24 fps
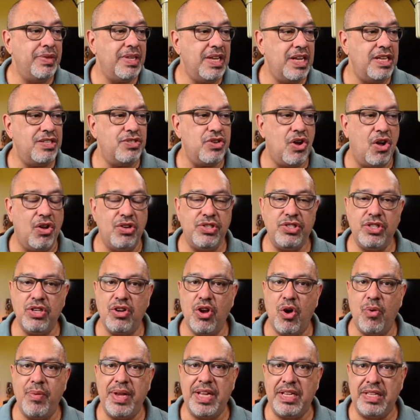is also
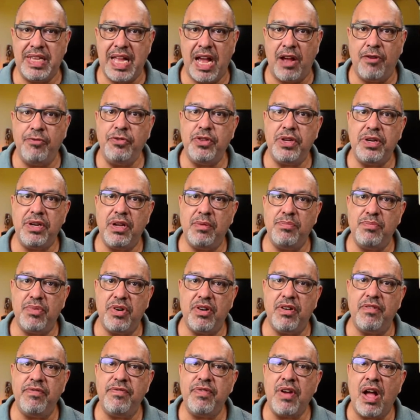going down, the number
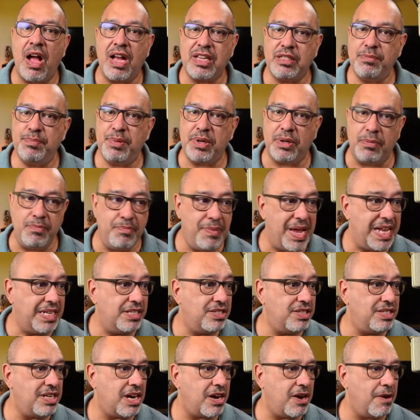of hospital
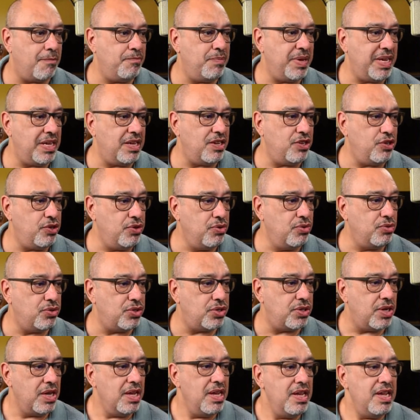beds that are being
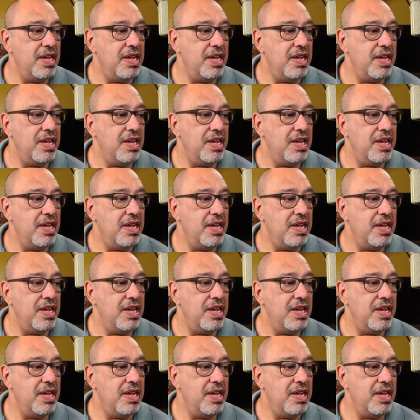used.